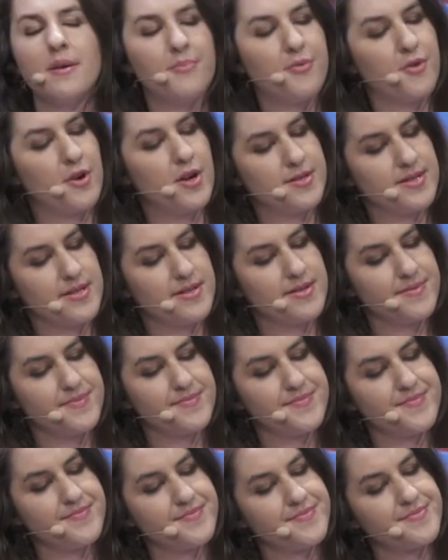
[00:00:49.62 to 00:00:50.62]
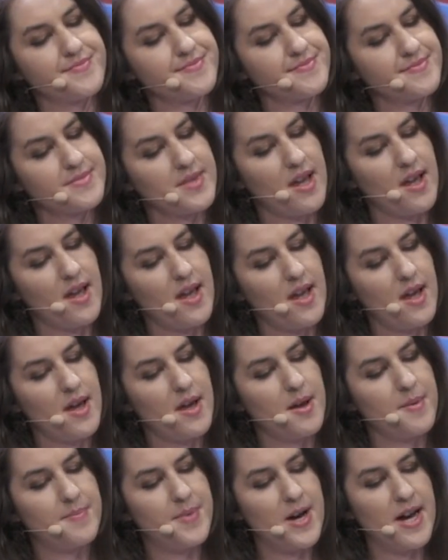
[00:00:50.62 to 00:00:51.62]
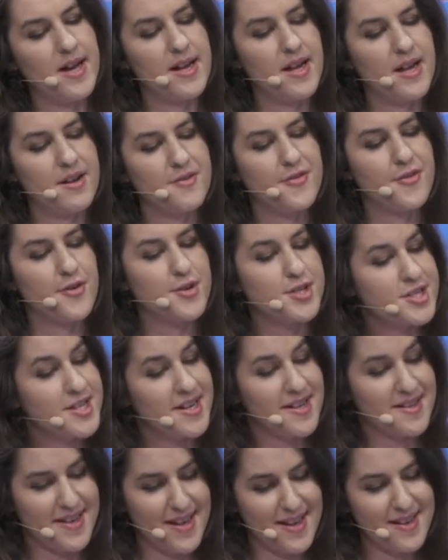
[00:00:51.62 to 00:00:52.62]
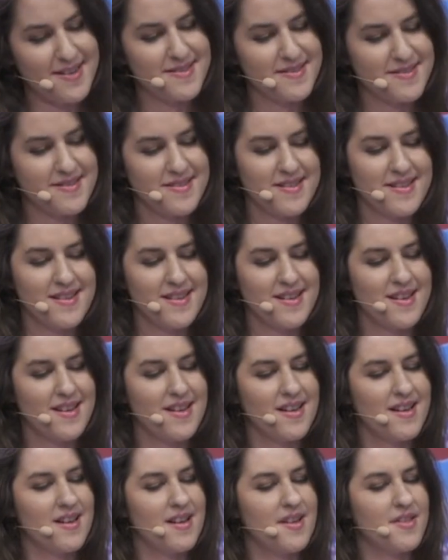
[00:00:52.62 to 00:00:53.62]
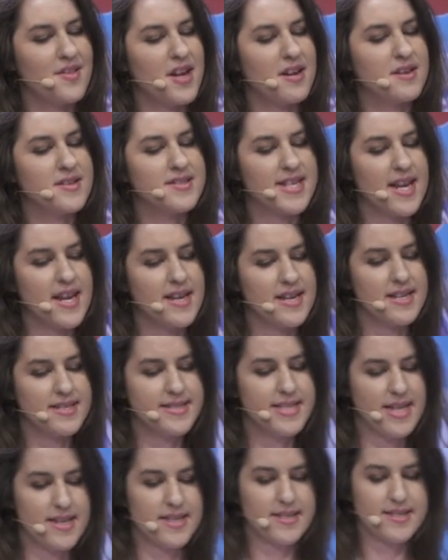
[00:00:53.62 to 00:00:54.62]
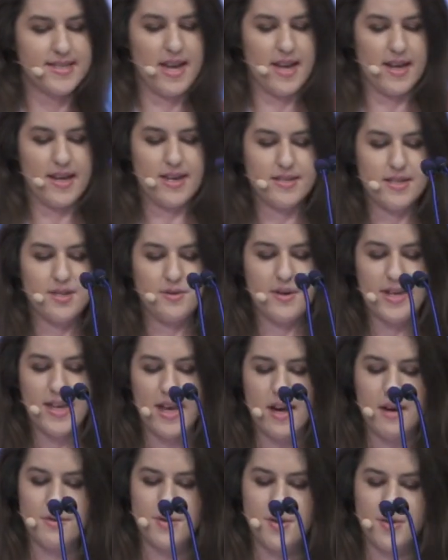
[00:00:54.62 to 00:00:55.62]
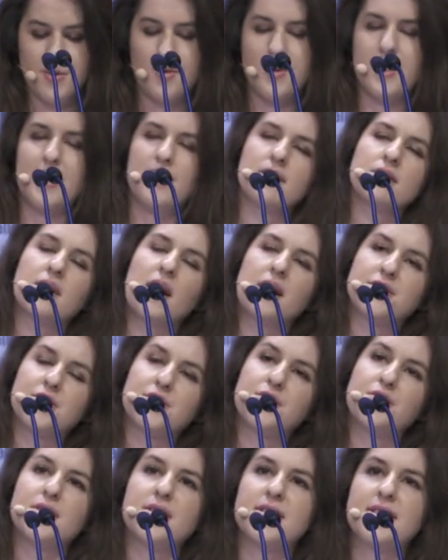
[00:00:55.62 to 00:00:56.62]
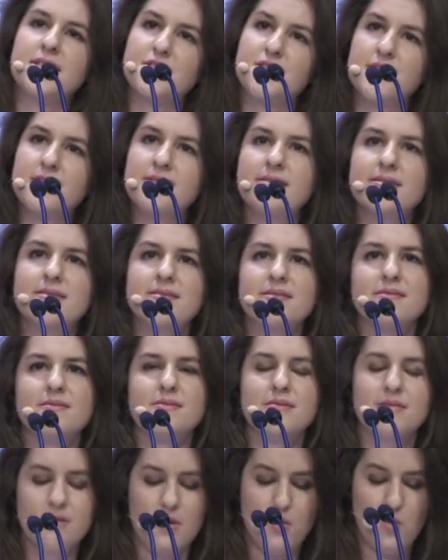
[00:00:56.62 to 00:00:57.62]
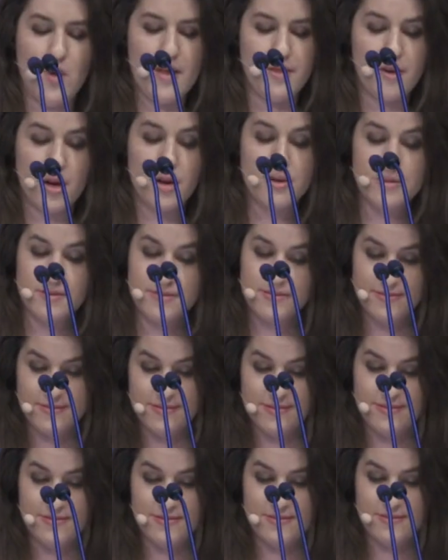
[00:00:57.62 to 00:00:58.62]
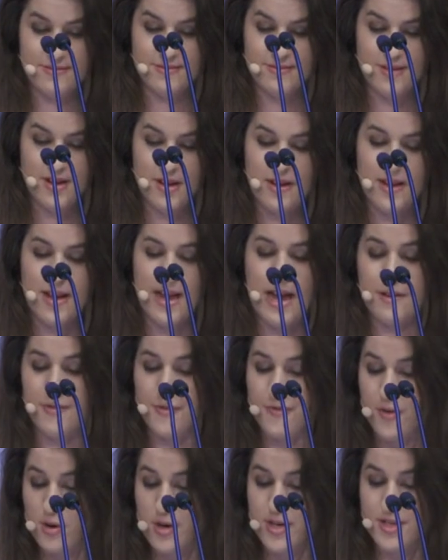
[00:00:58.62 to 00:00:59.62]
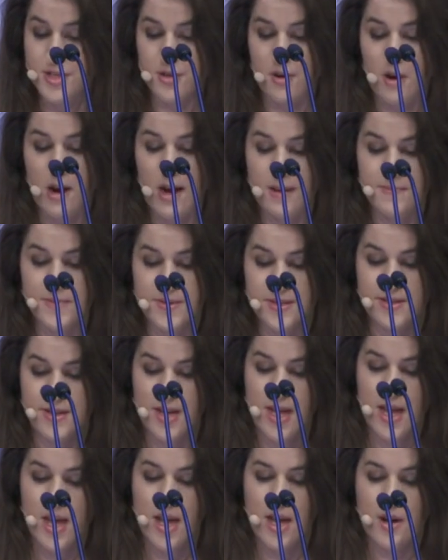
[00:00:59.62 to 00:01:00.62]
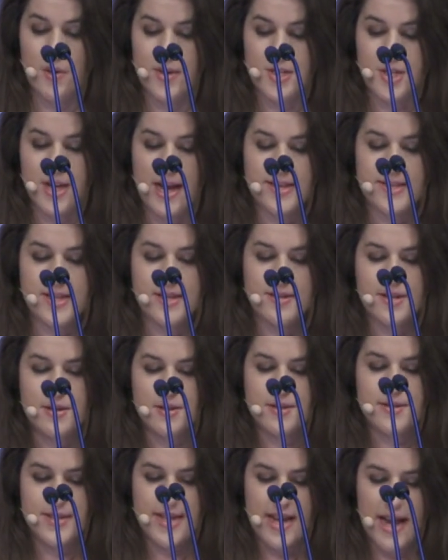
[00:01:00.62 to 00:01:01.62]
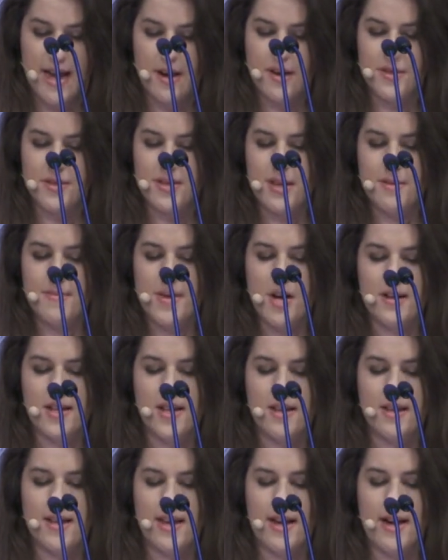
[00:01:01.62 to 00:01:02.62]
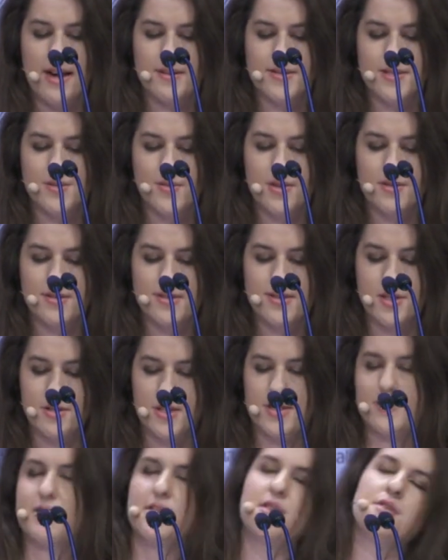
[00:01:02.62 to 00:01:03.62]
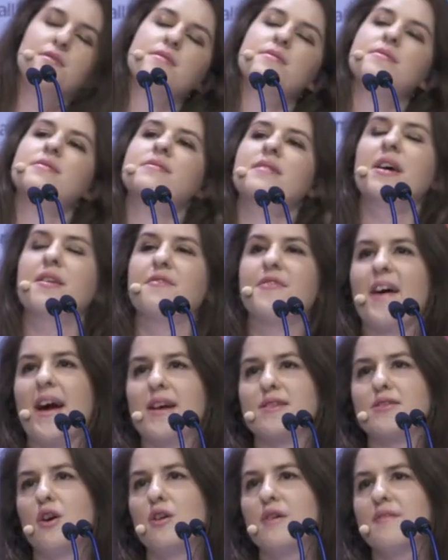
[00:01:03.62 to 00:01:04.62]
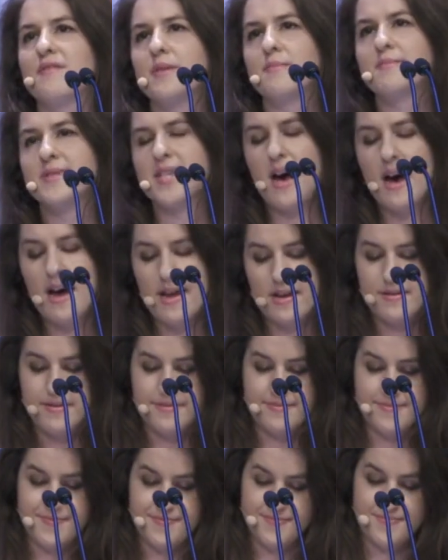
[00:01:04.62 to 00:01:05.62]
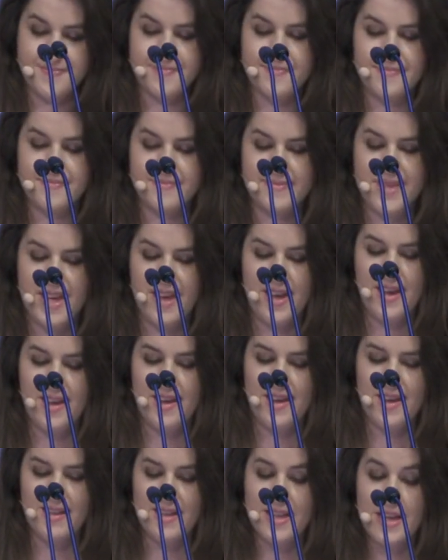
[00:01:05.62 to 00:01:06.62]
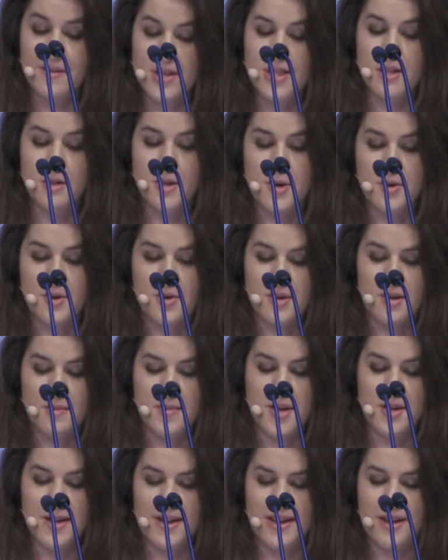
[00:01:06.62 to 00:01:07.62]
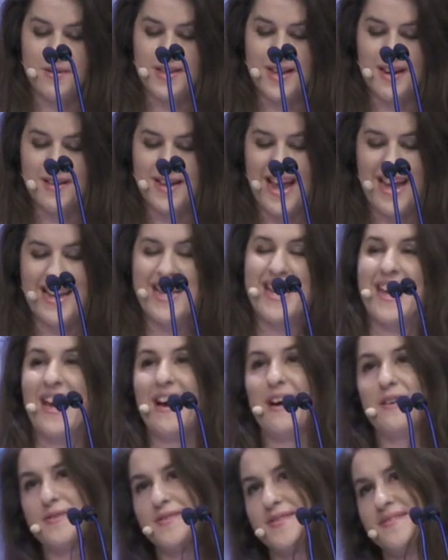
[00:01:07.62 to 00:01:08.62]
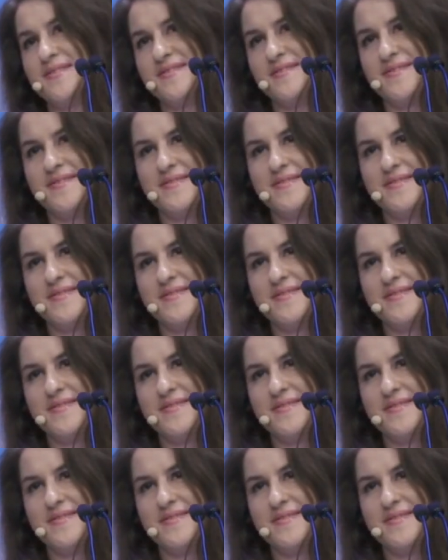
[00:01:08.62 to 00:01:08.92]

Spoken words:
imports. But unfortunately, their data didn't take into account local ecological conditions, weather, and forage crops, which, as it turns out, the American cows weren't suited to. In fact, all of them died, leaving the local community without any cows.